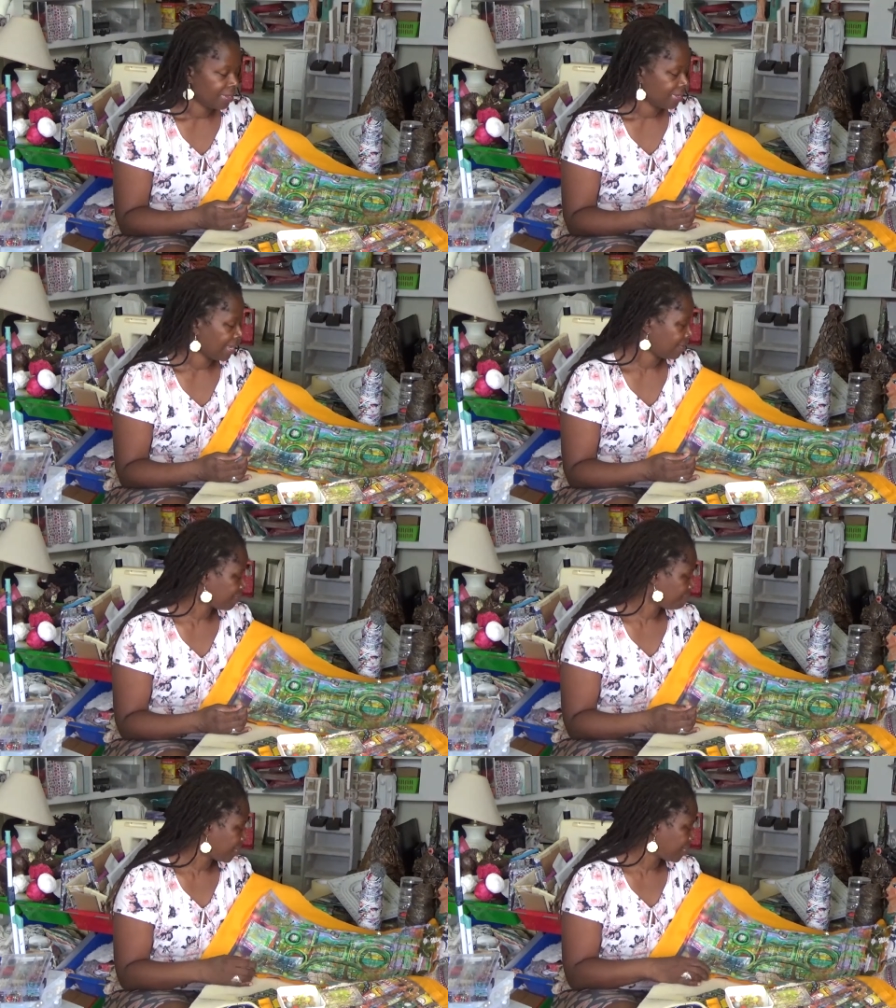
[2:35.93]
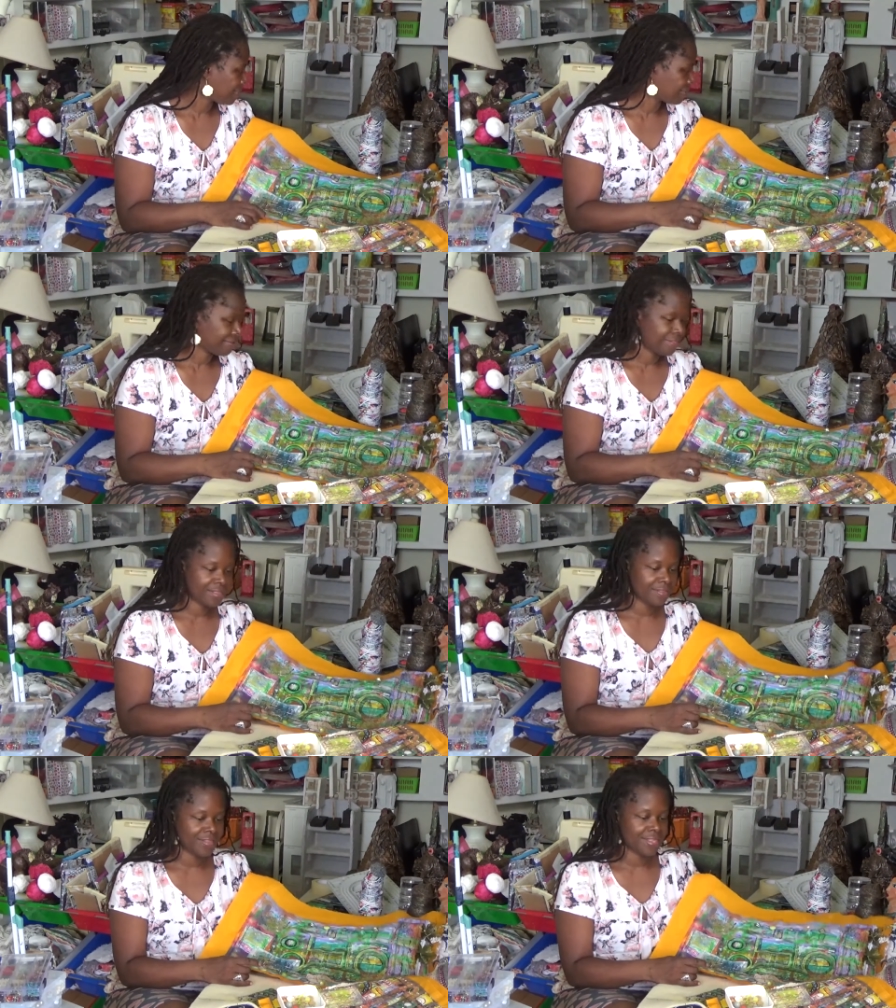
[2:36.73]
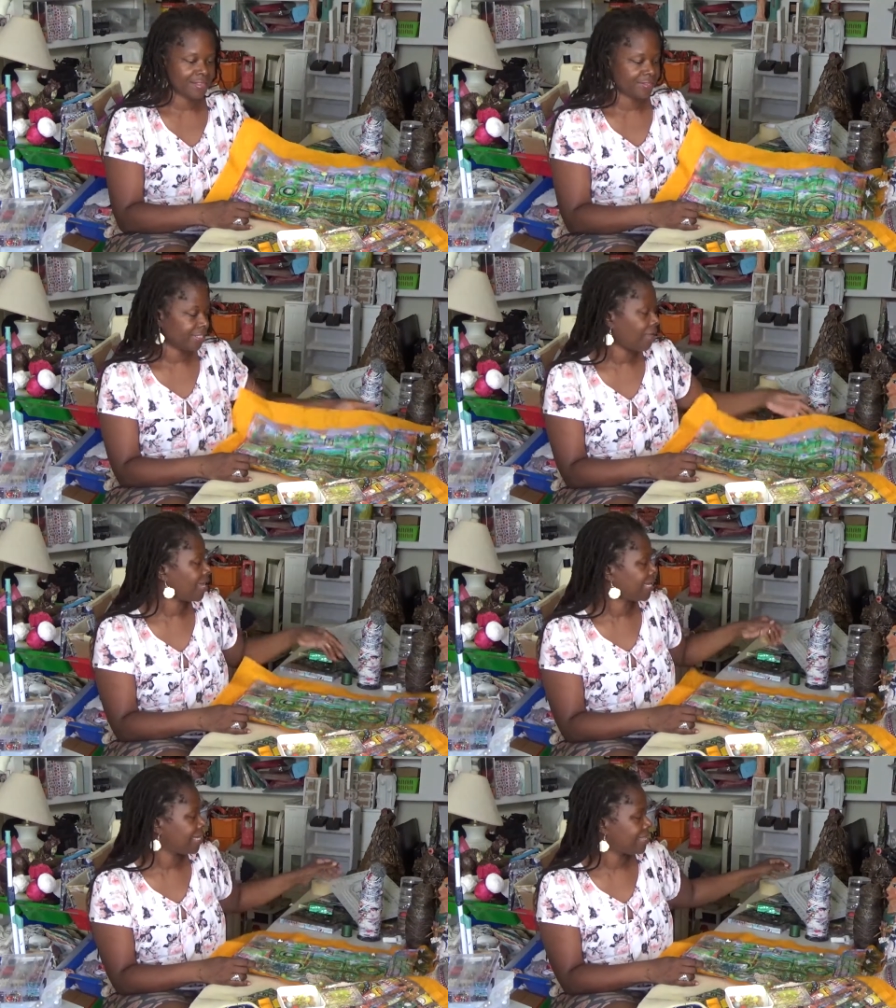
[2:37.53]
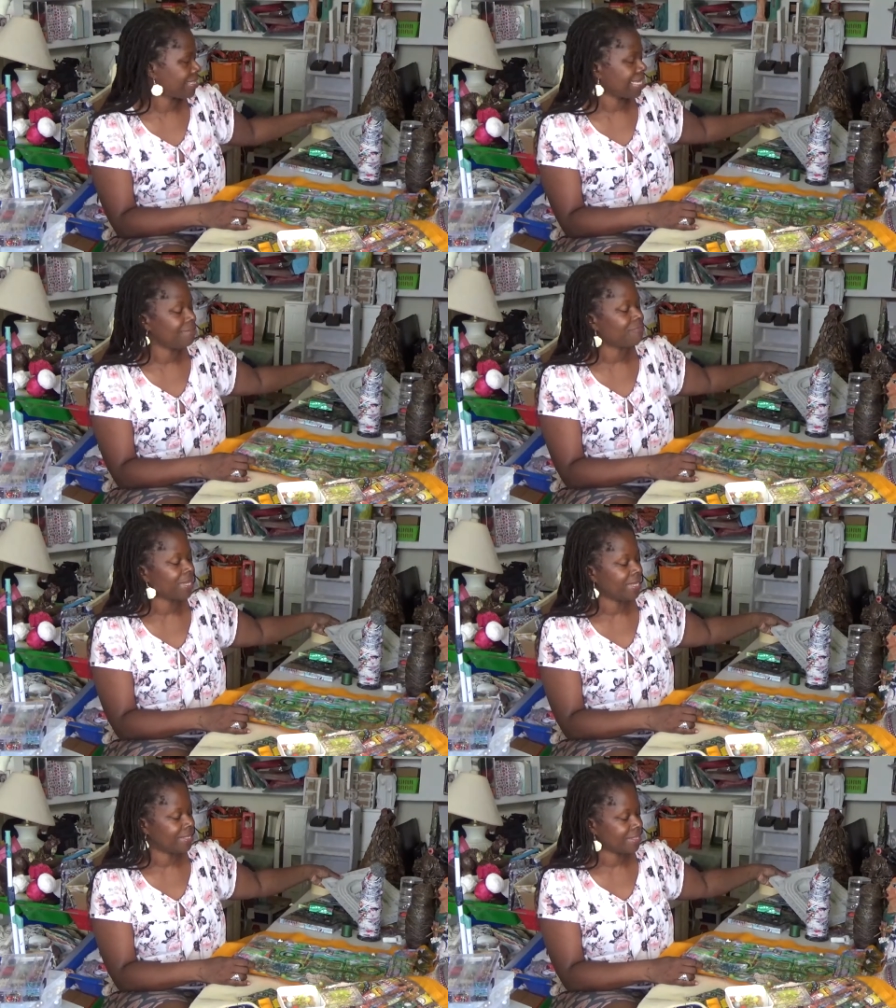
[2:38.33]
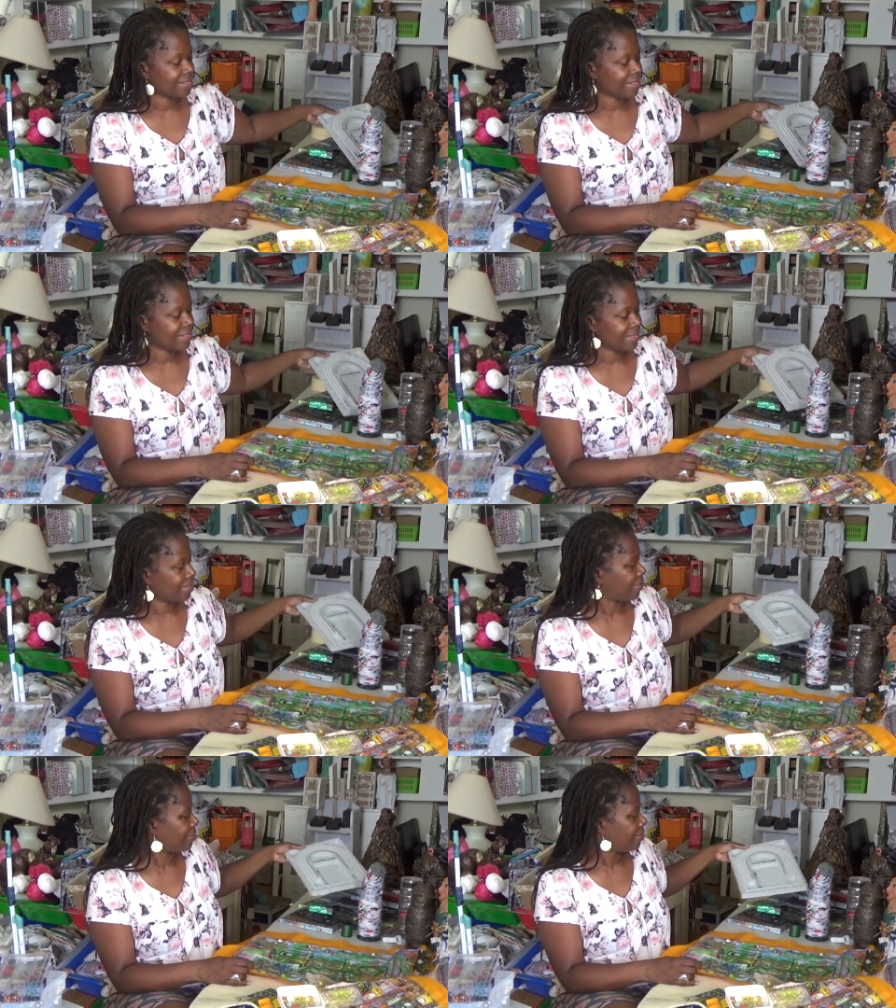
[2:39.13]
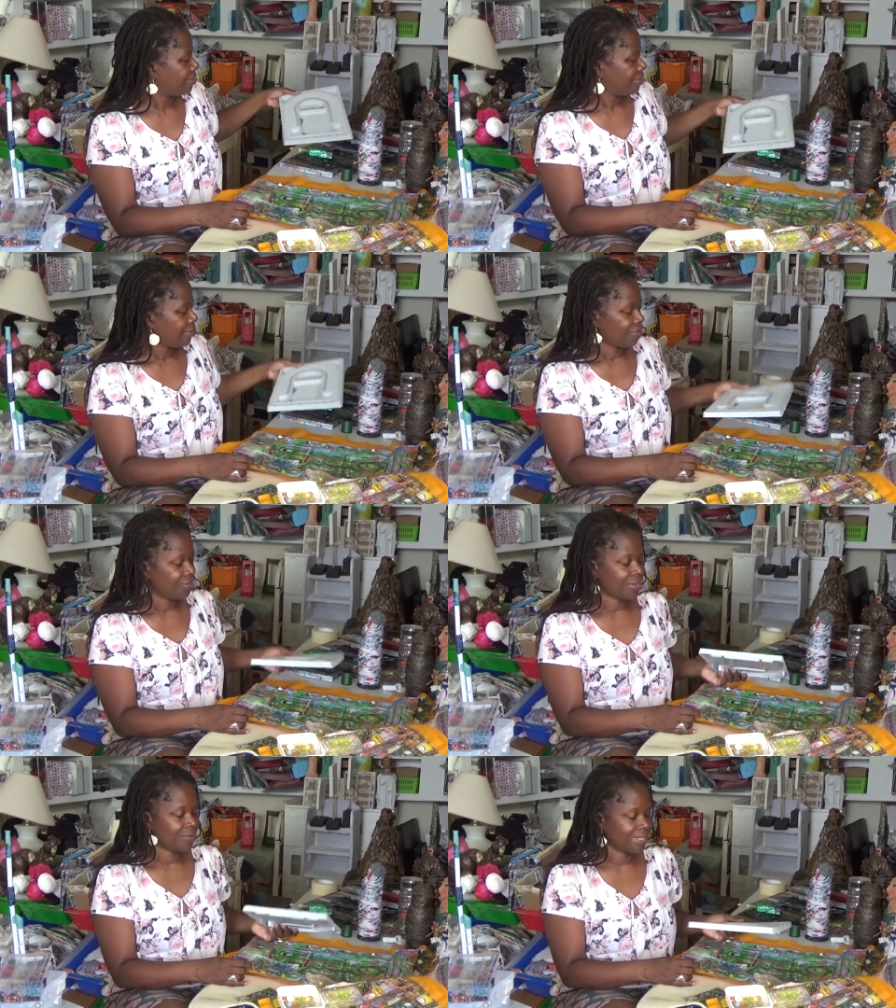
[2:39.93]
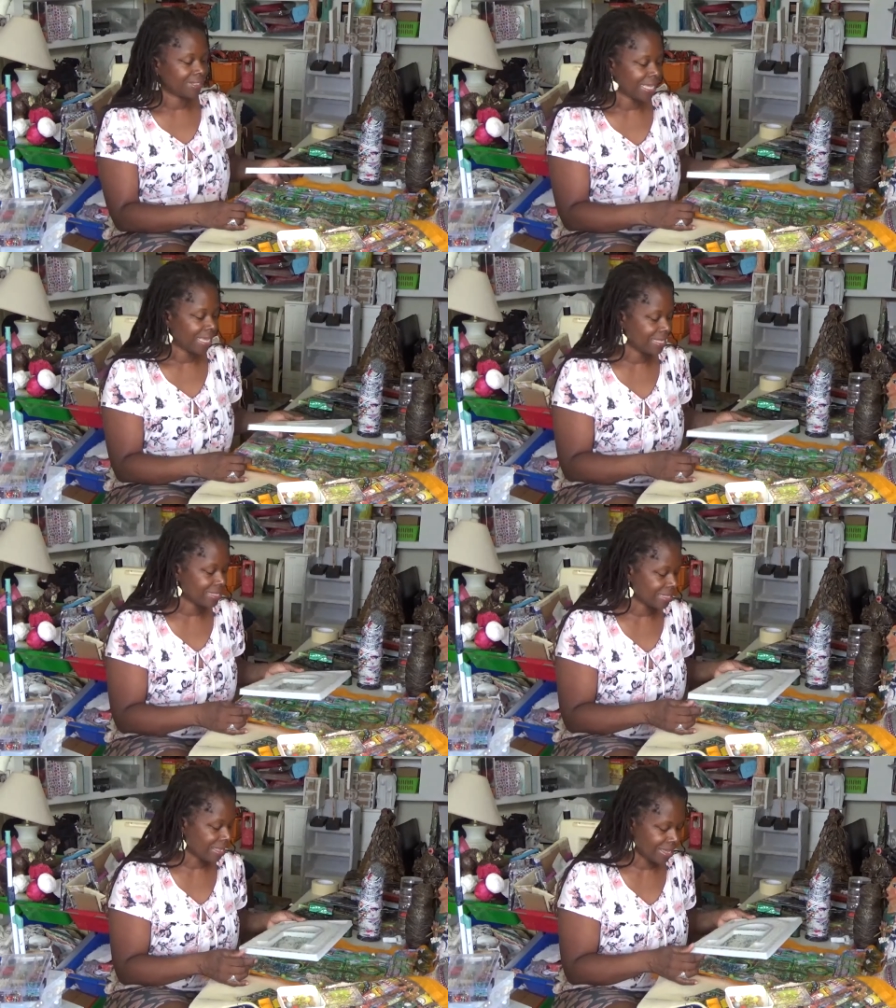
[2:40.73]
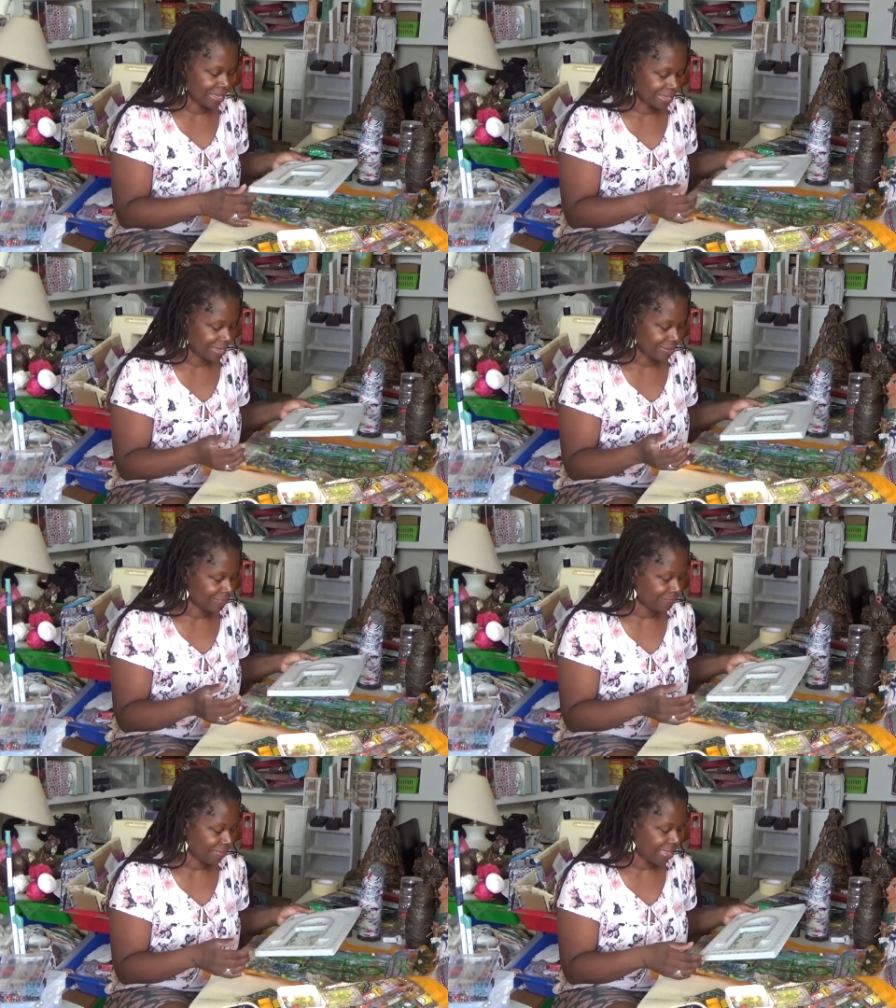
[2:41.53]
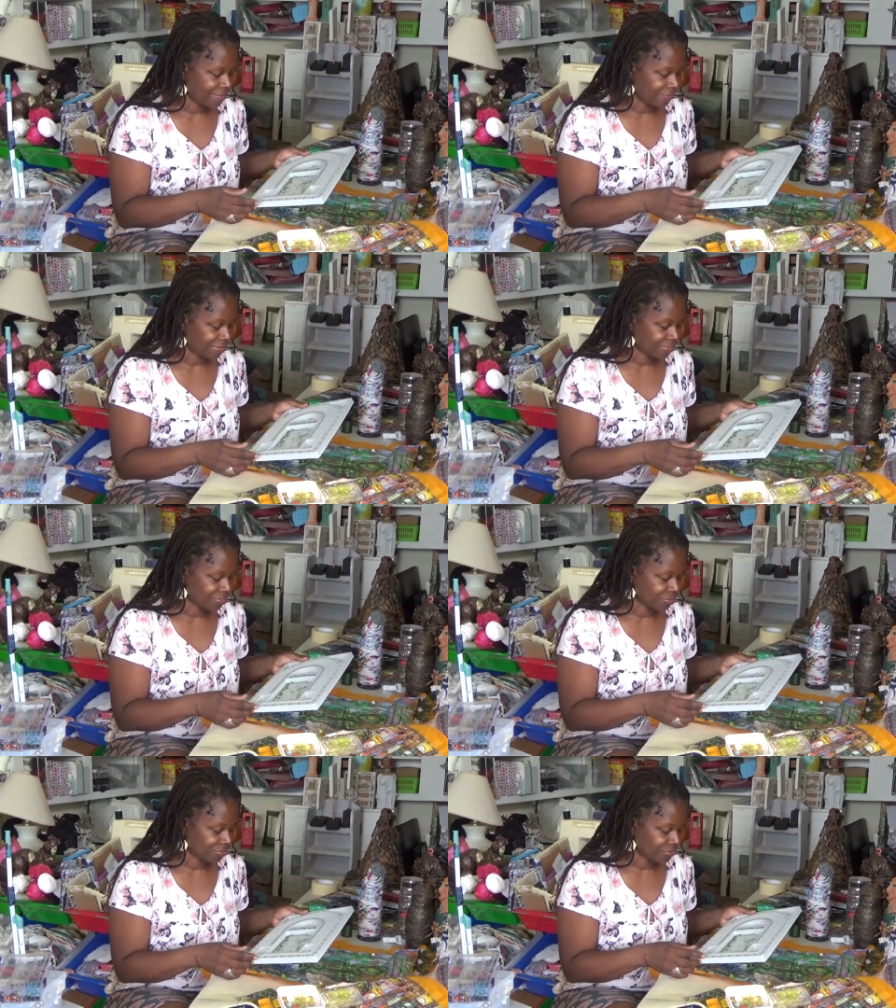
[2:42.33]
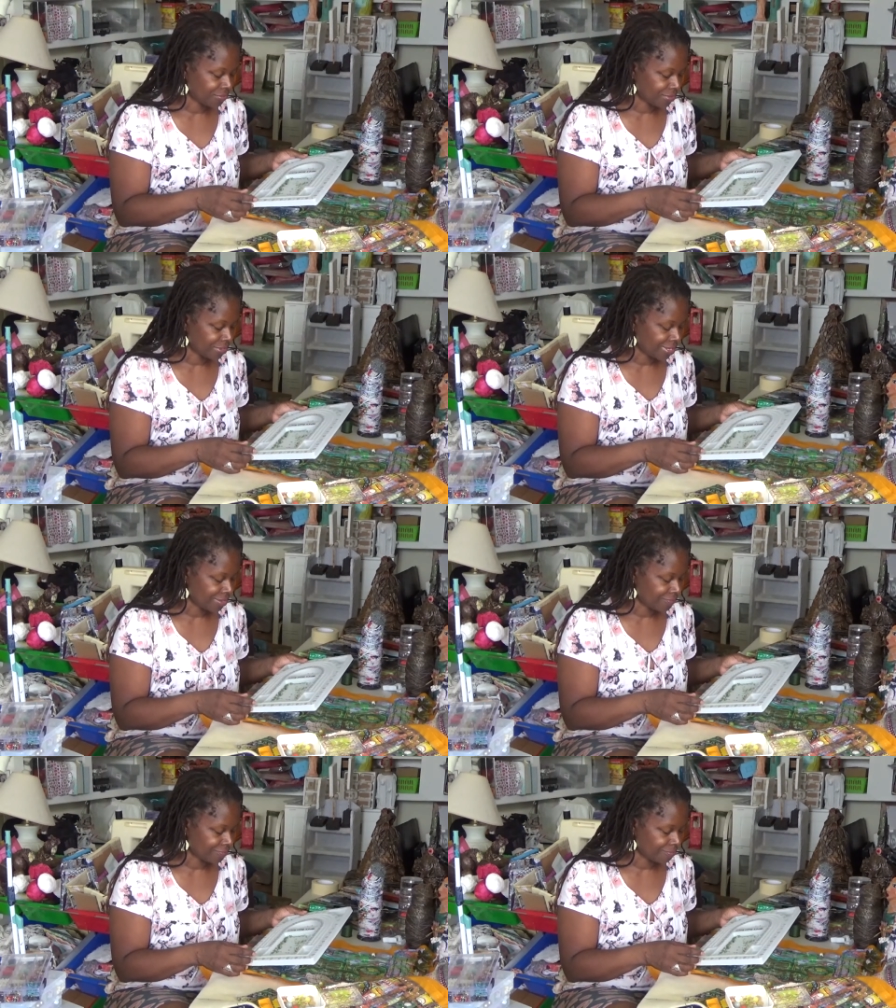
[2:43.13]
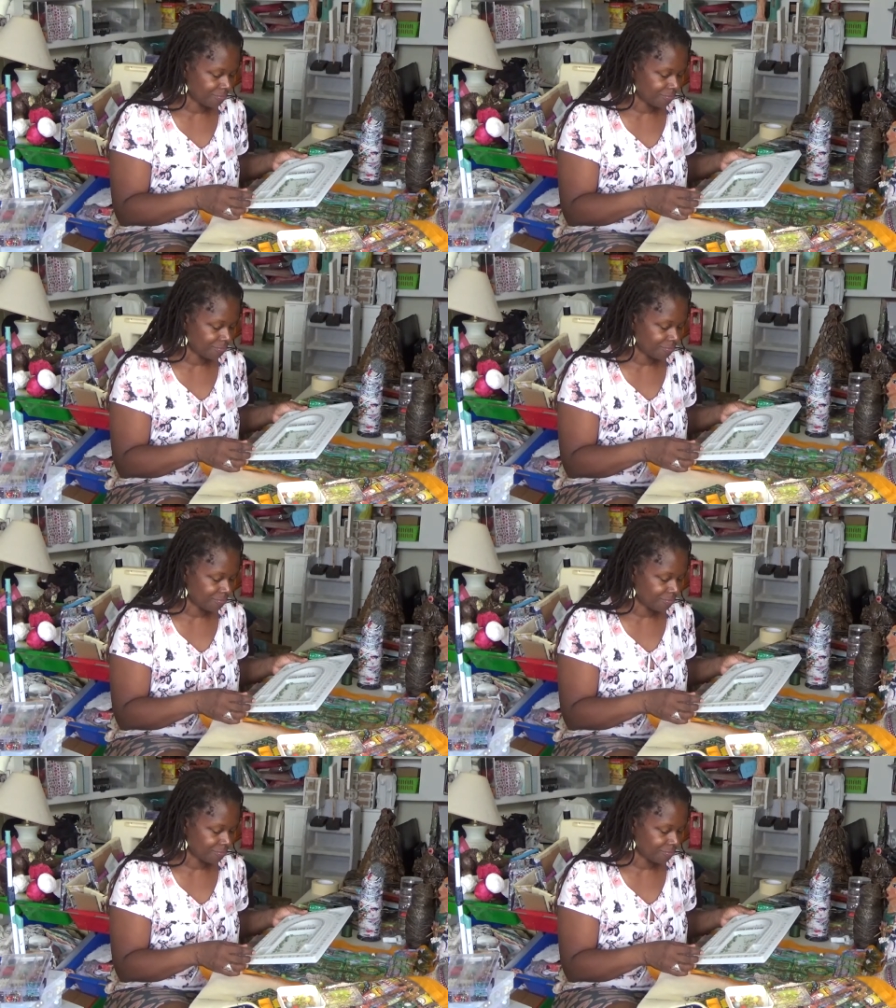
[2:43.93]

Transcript: Now the beads are this tiny seed beads that, you know, it takes like forever to kind of